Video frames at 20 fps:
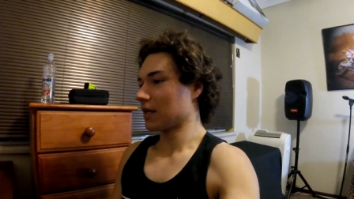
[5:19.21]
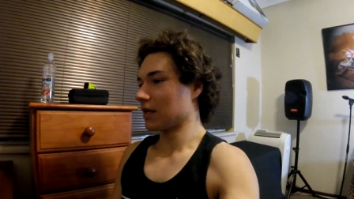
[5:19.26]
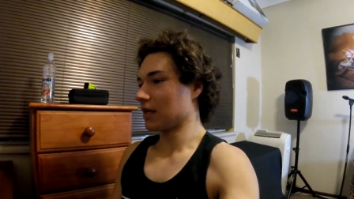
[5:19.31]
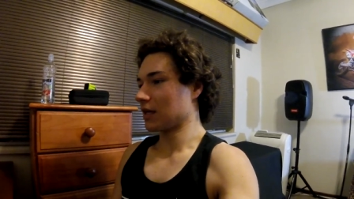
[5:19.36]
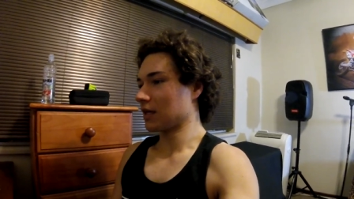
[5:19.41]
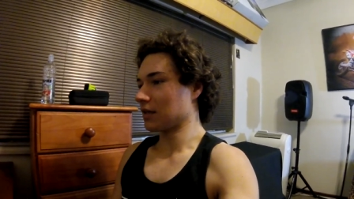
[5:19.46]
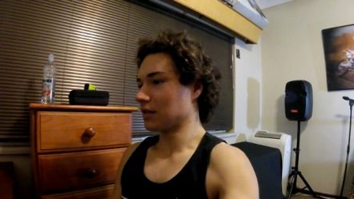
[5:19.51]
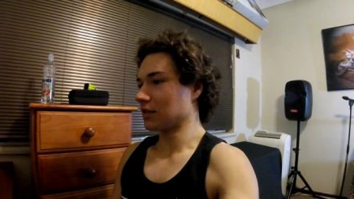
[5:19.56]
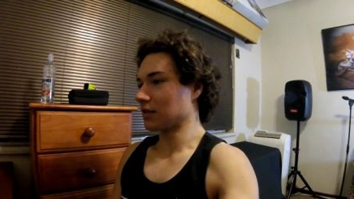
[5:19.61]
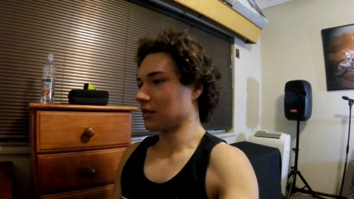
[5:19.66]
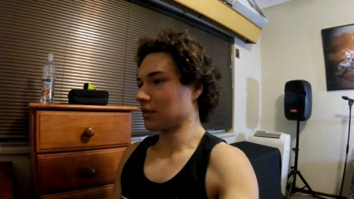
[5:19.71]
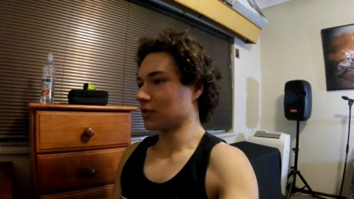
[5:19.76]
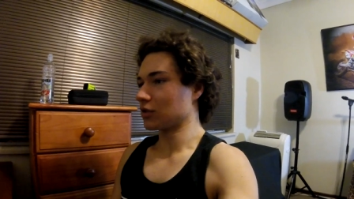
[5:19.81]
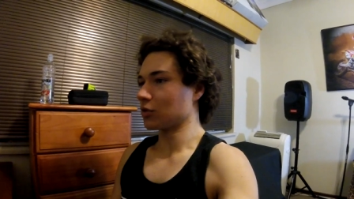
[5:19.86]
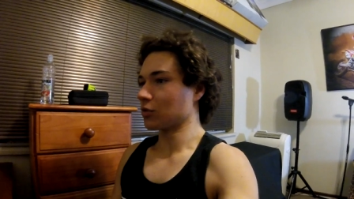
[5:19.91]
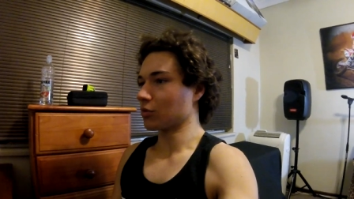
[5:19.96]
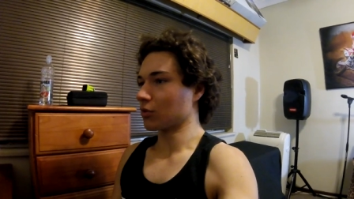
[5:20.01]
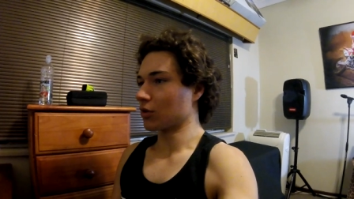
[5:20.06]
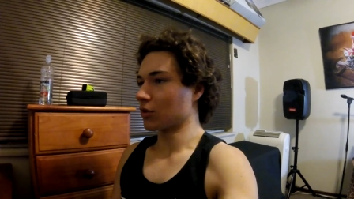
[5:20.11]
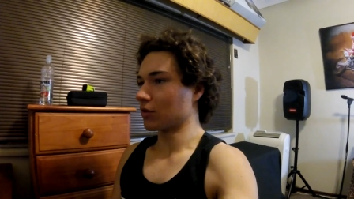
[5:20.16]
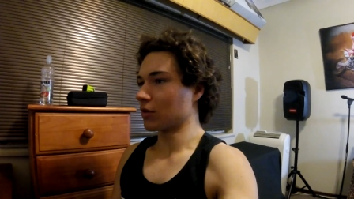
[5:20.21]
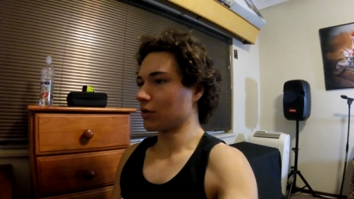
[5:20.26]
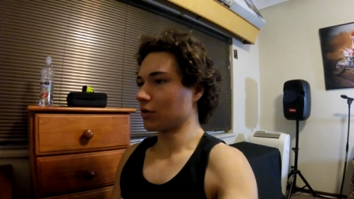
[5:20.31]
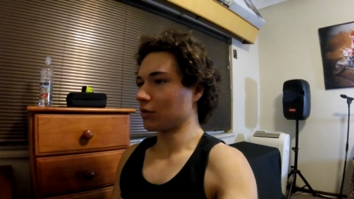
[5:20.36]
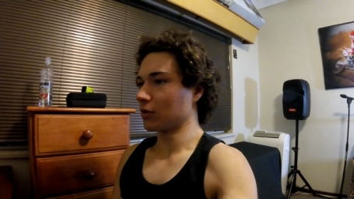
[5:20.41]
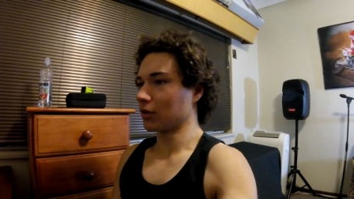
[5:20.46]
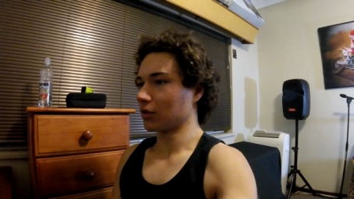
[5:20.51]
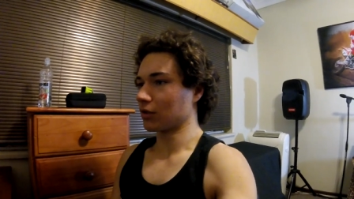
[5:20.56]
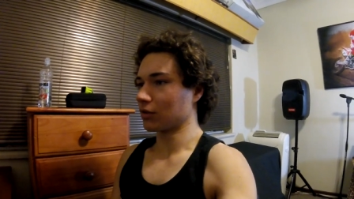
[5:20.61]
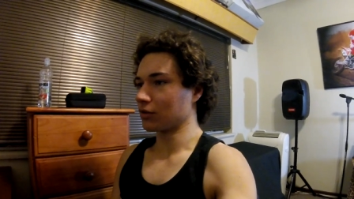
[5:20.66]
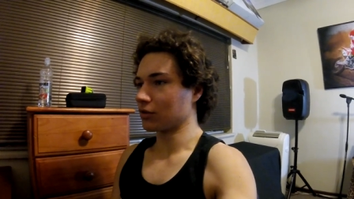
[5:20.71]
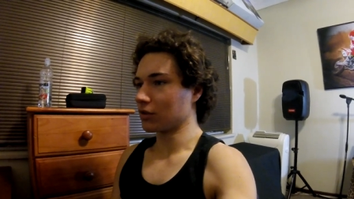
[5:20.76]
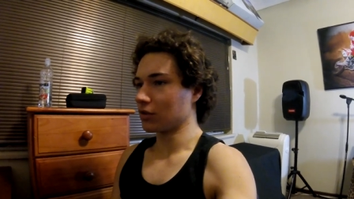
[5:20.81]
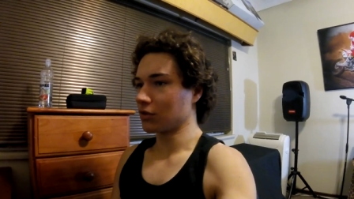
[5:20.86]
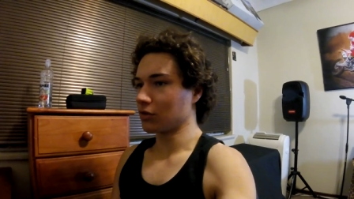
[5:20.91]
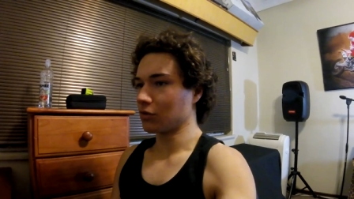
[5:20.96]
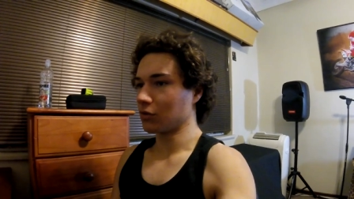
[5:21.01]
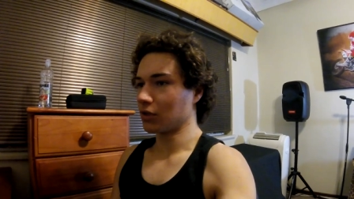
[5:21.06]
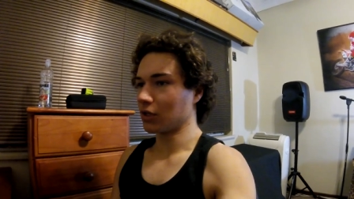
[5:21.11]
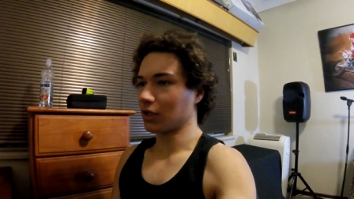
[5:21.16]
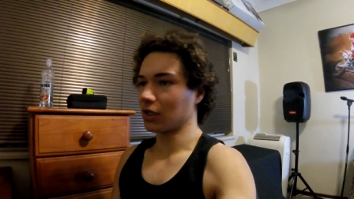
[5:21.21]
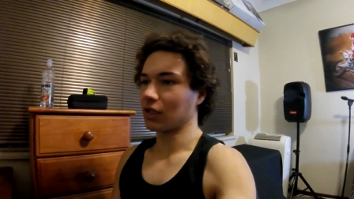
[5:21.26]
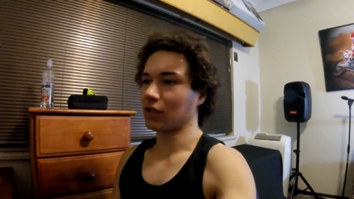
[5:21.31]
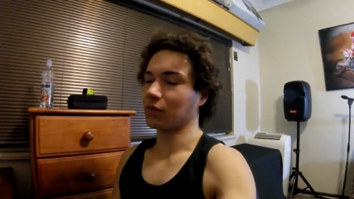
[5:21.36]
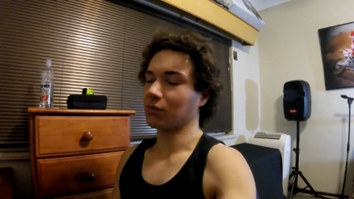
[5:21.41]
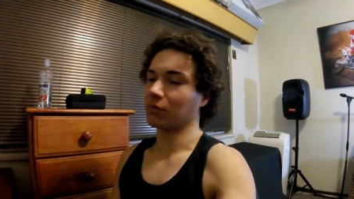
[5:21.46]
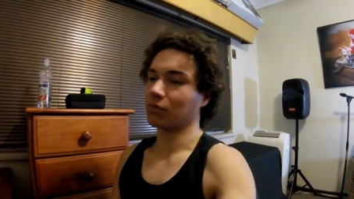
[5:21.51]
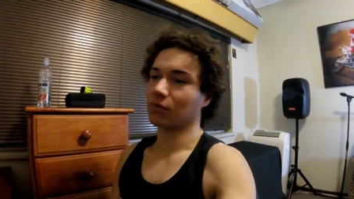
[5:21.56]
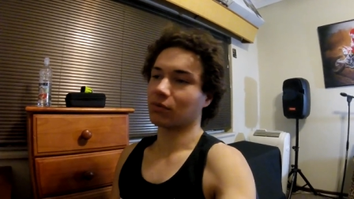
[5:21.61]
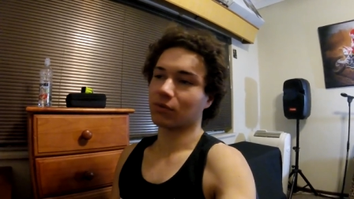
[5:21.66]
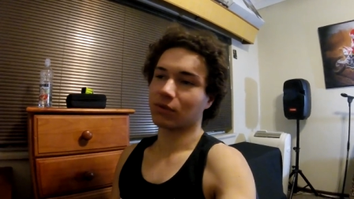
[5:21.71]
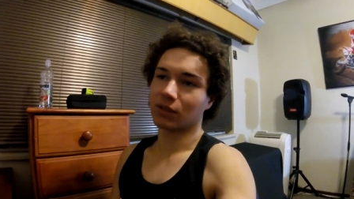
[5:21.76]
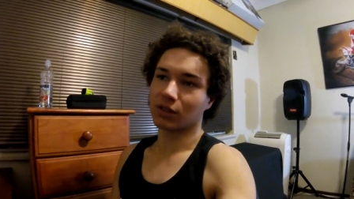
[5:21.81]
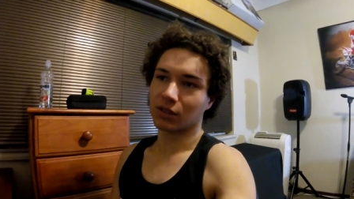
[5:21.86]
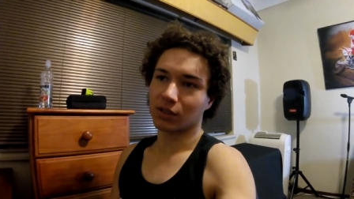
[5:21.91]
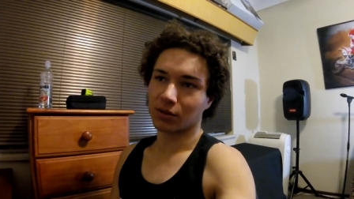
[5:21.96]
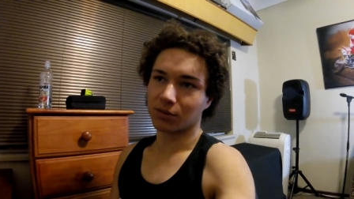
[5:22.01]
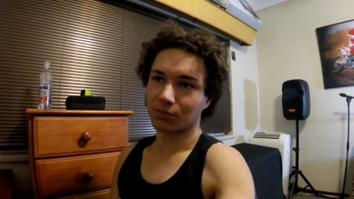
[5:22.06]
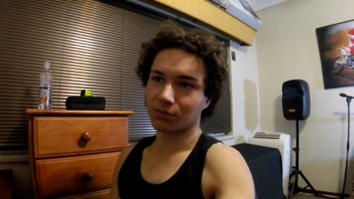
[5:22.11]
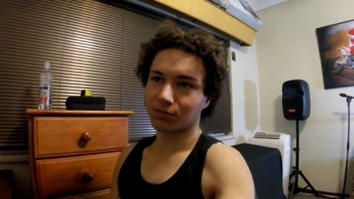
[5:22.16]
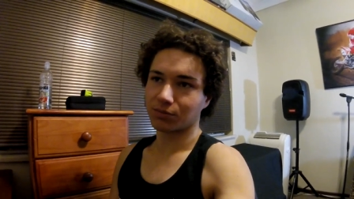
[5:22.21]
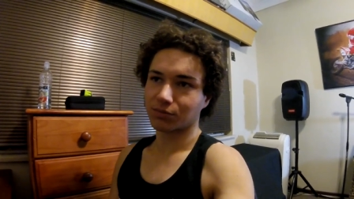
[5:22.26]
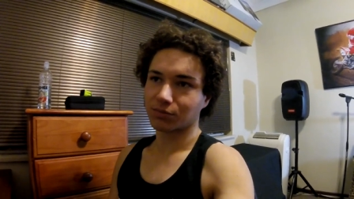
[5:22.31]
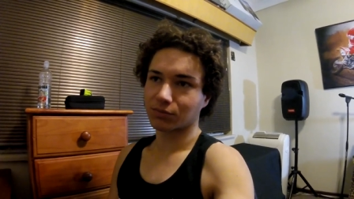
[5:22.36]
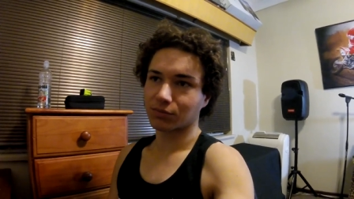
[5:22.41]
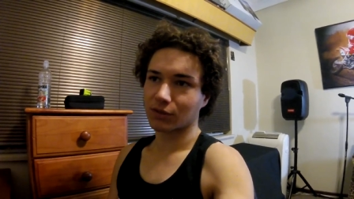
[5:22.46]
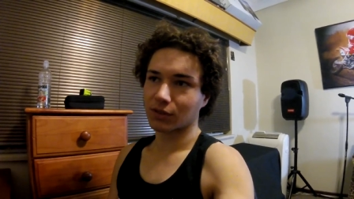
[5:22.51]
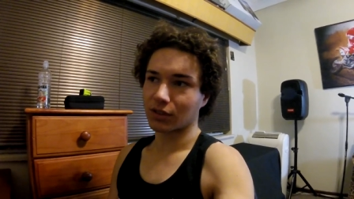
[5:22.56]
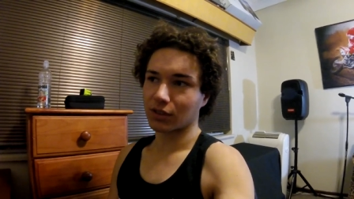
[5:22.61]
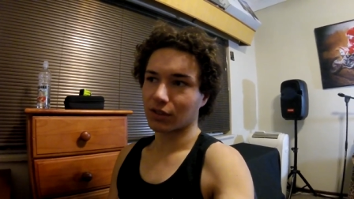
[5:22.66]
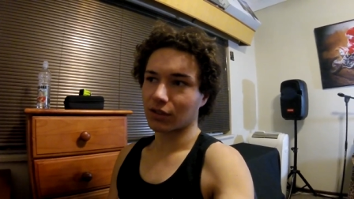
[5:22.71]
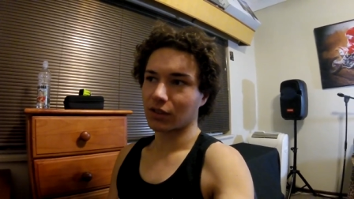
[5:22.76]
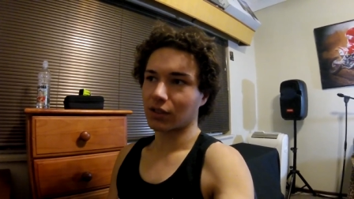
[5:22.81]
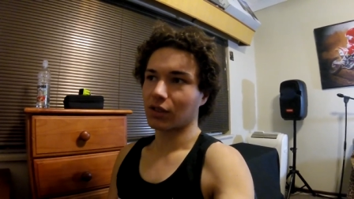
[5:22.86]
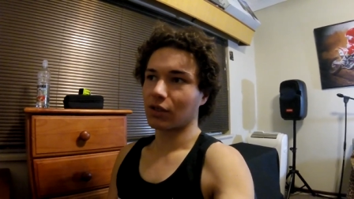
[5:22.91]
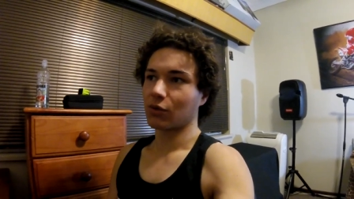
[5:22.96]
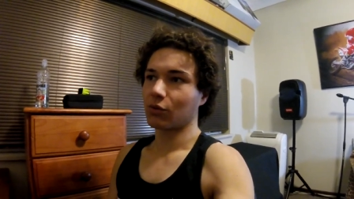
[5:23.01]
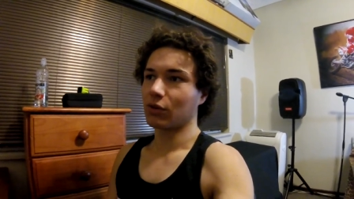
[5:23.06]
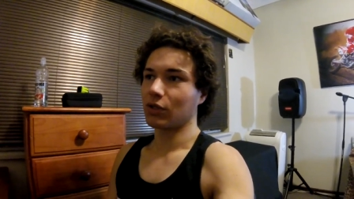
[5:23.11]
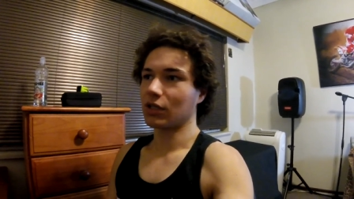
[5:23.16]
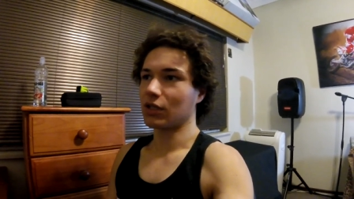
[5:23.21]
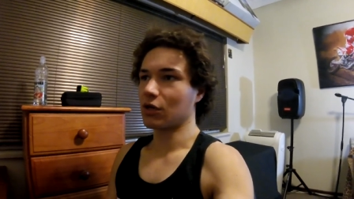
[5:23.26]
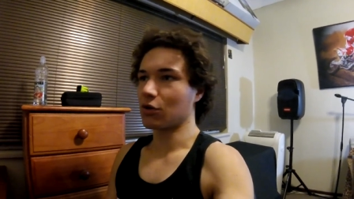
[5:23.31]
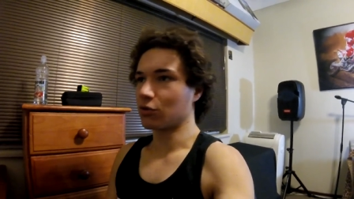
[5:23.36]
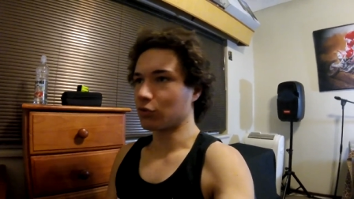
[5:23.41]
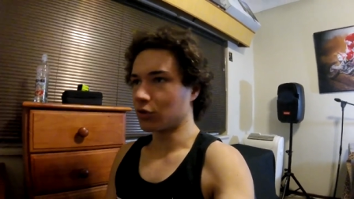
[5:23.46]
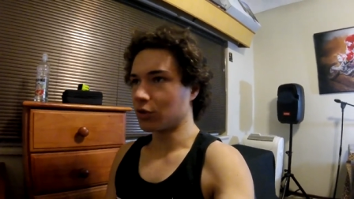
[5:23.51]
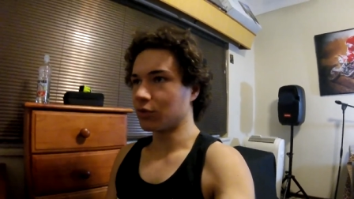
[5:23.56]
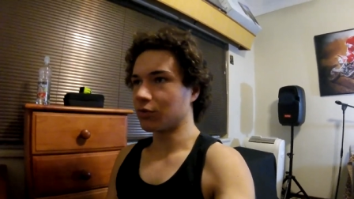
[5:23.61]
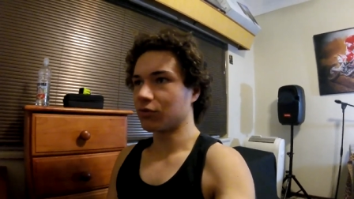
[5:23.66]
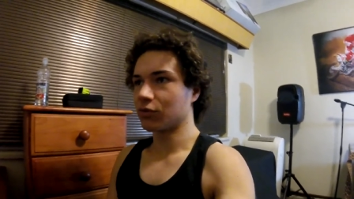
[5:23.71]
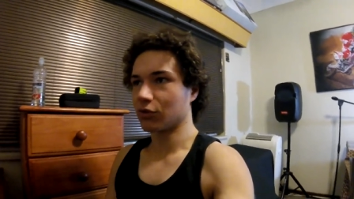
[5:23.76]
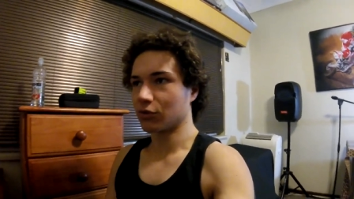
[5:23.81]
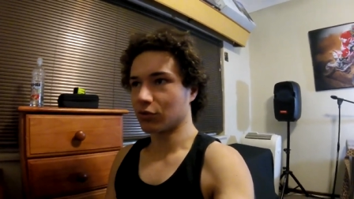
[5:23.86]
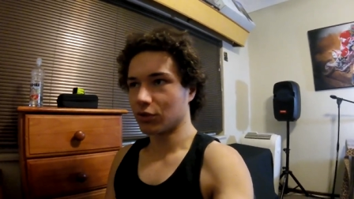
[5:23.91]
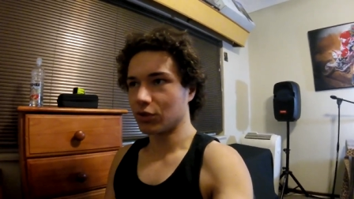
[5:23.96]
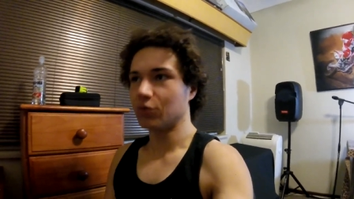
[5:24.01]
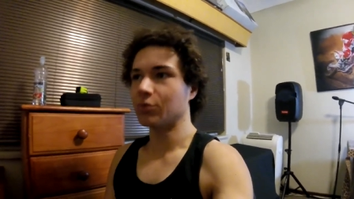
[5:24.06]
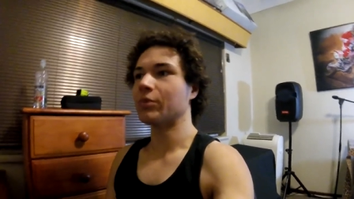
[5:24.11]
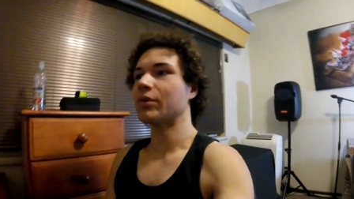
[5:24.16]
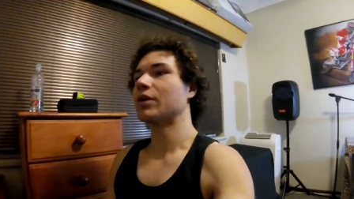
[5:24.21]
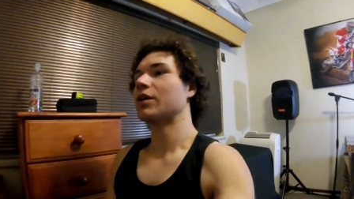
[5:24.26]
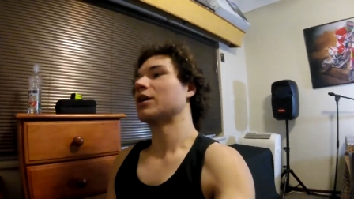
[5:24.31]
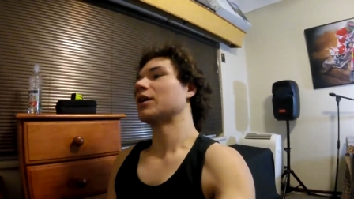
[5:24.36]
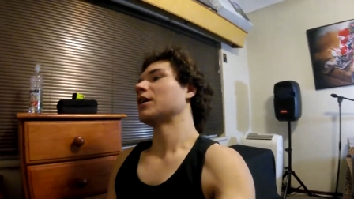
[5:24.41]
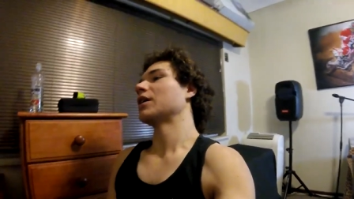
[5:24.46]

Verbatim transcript: And uh, tomorrow we'll continue working. Um, we go room for room,